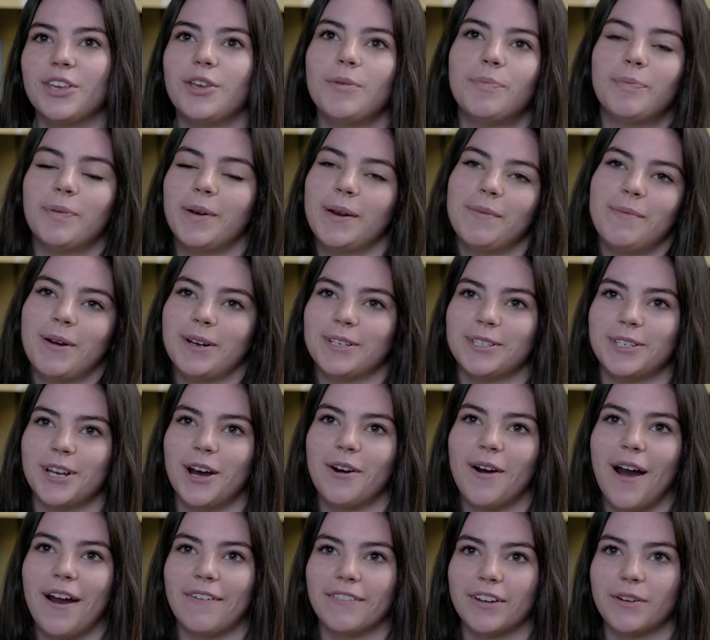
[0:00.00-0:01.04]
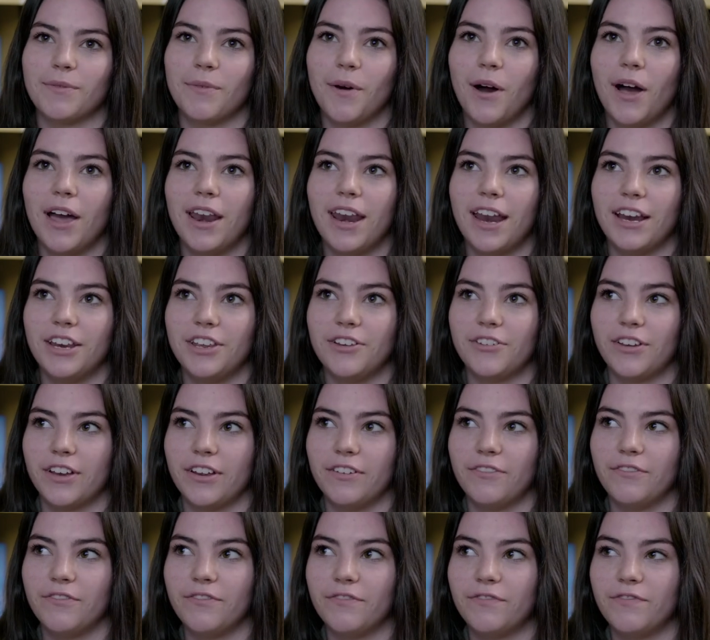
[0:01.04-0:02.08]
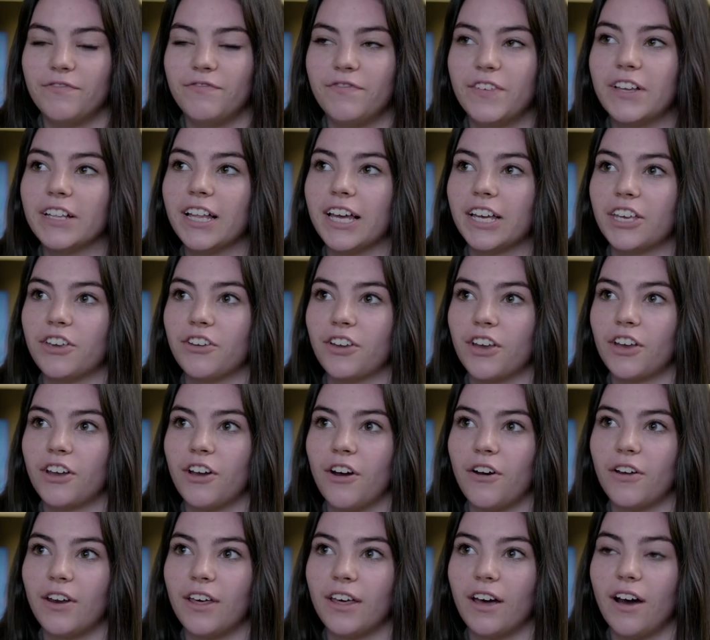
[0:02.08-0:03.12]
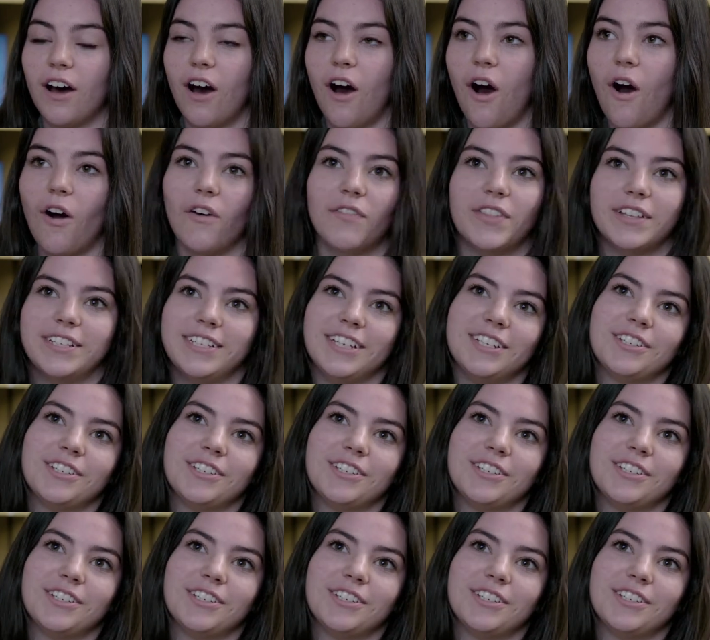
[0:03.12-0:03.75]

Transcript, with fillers: You pretty much know everyone and you can feel like you can go to all the